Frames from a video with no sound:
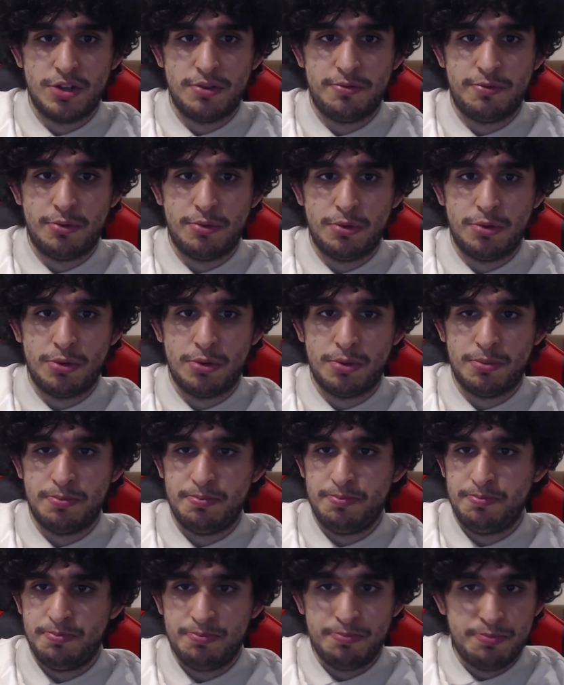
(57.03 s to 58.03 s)

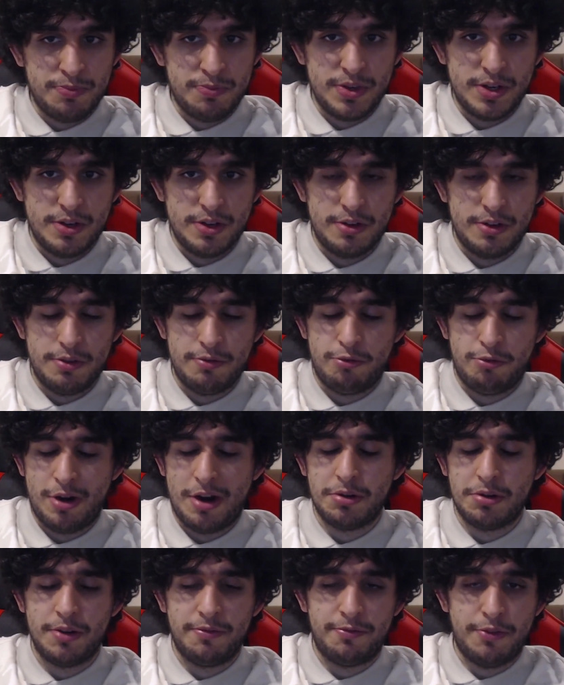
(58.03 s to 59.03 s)
throughout
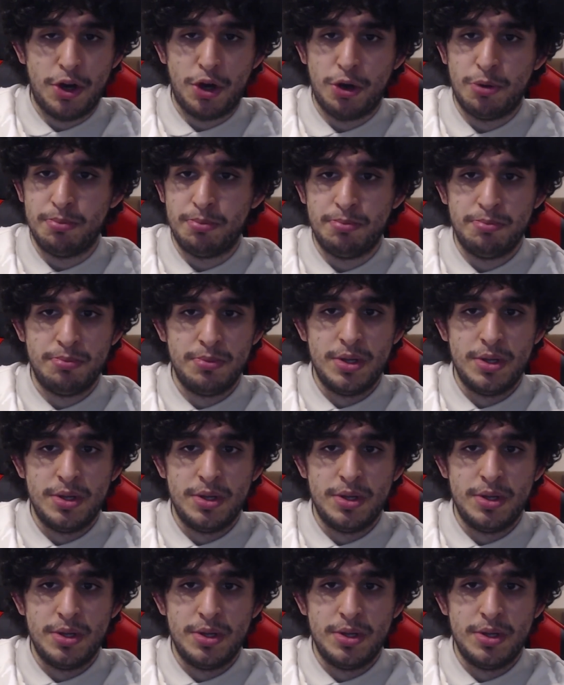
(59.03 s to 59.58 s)
the film